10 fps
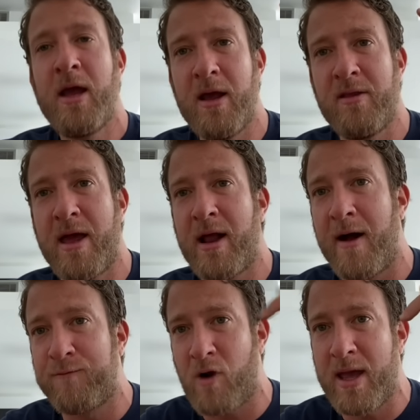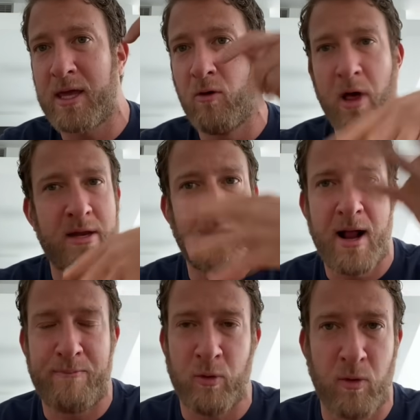And then uh, Frankie will edit it
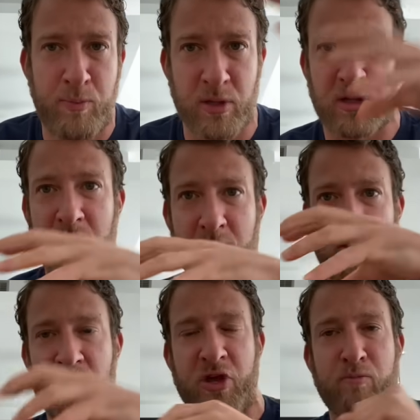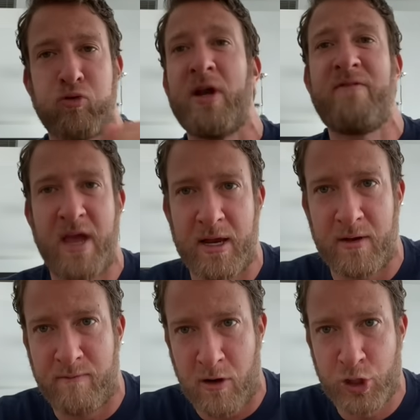up and we'll put the, the
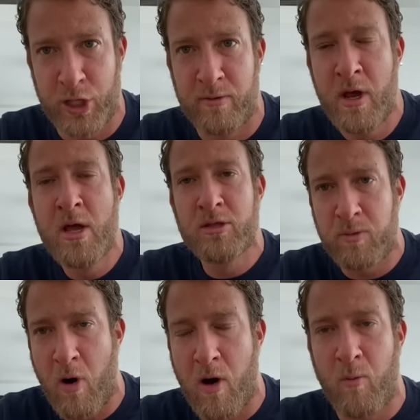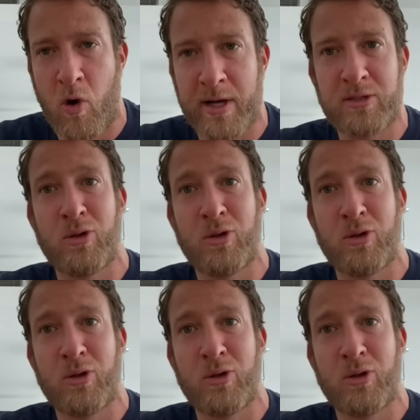abbreviated version tomorrow morning.